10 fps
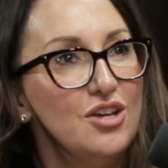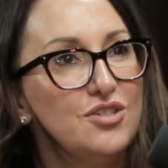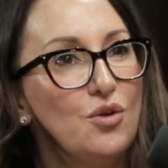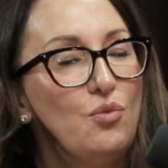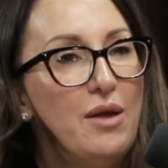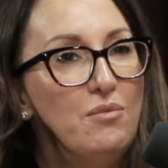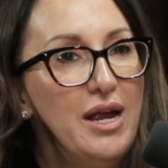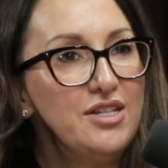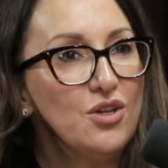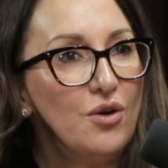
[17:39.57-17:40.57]
So when
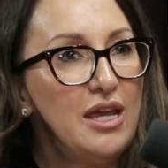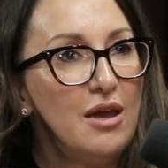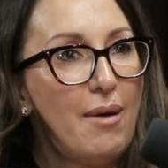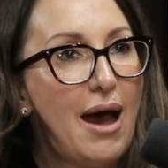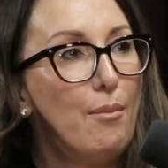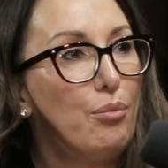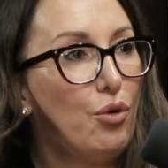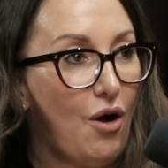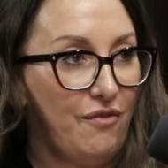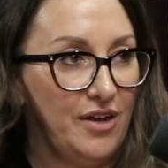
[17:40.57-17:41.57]
we're talking about
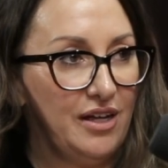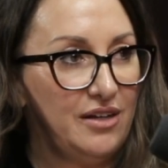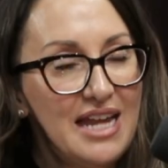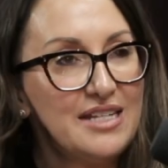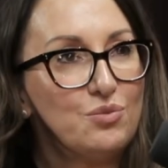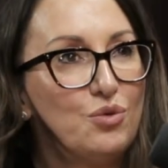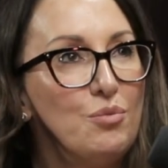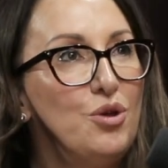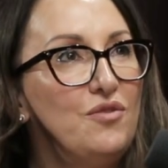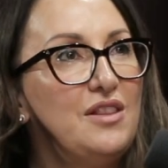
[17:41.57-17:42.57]
profit, it's
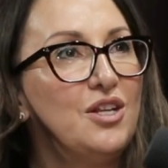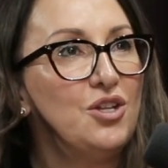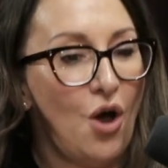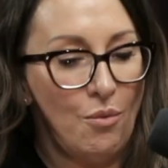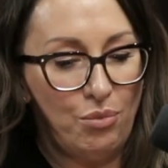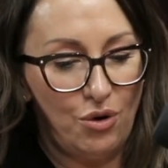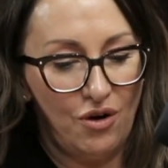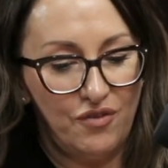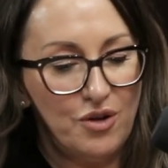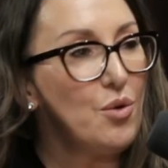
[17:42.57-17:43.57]
removing the
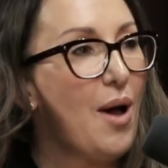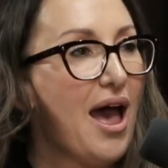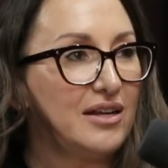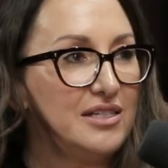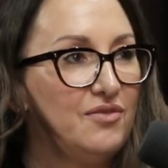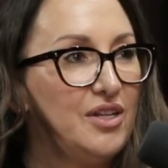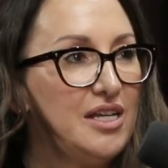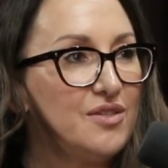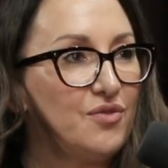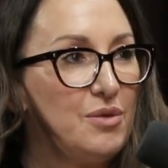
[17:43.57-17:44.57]
non-profitable
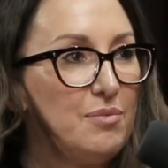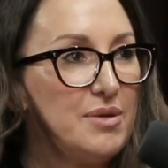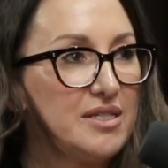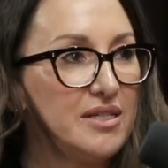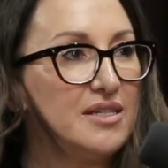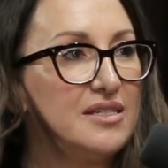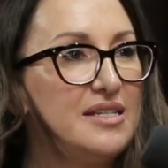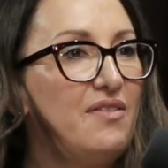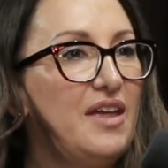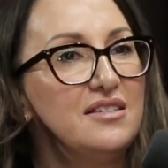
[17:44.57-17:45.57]
activities from your business.
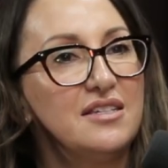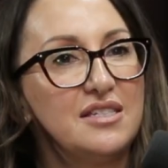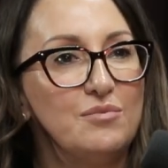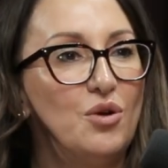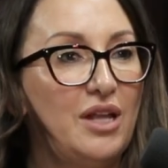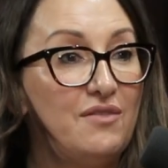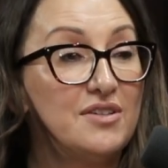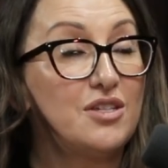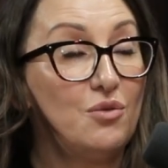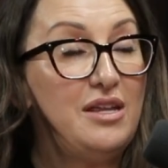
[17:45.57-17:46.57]
Now, these are small levers.
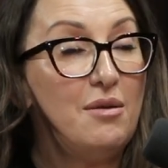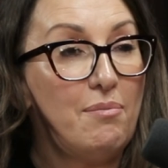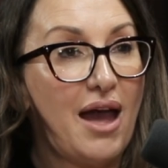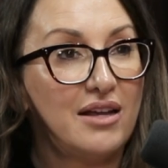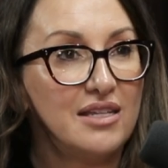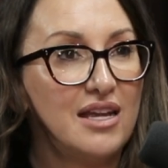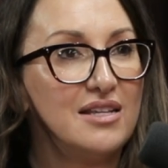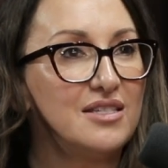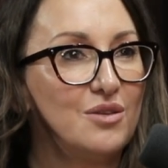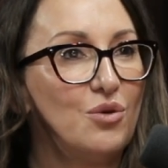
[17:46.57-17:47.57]
So when your back's
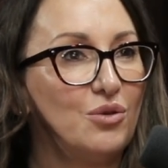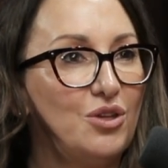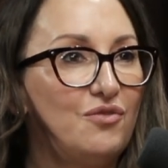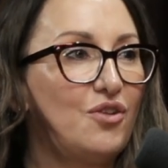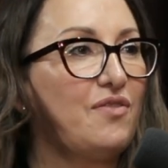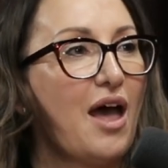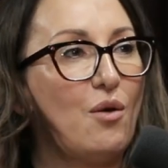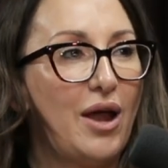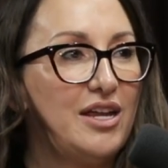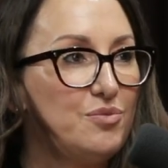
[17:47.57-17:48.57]
against the wall and you've got that
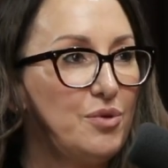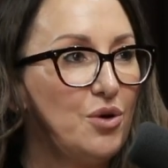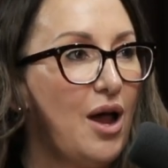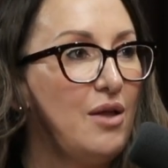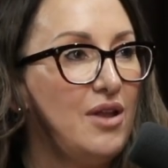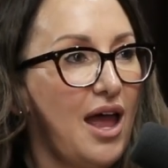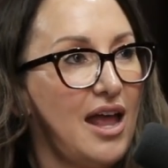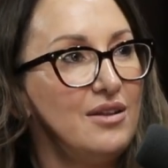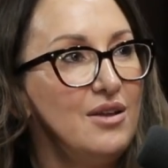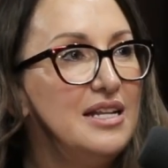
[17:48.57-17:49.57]
wage bill,
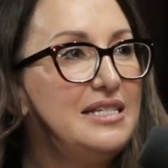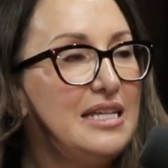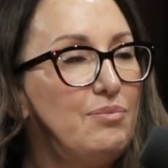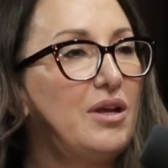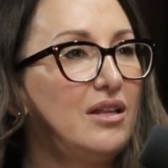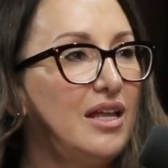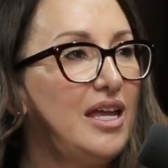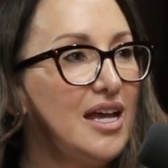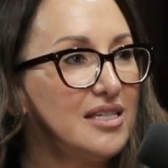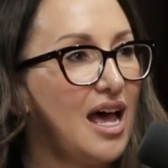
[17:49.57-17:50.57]
and
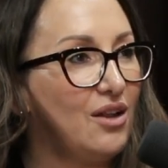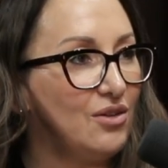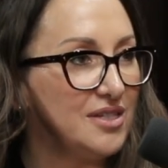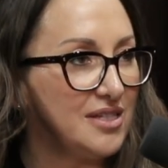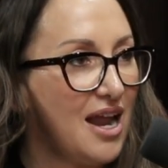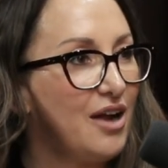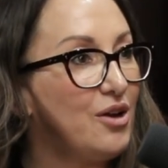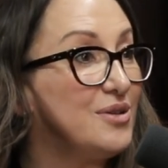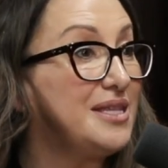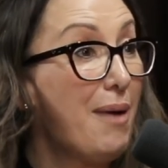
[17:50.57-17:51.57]
typically a salon
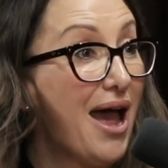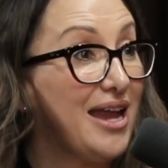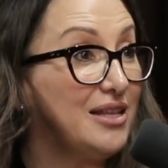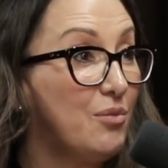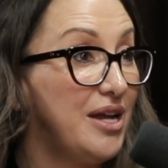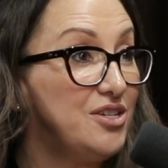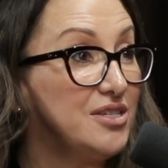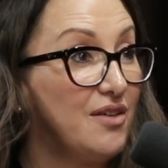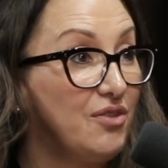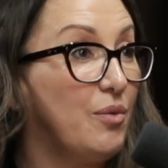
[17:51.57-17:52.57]
scenario is they're paying their
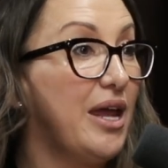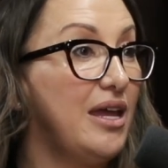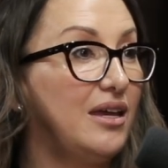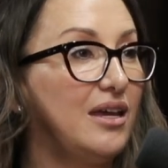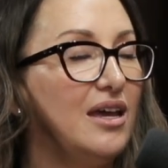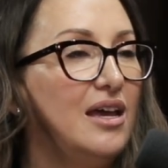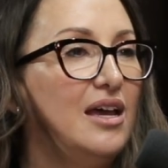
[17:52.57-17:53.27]
wages every week.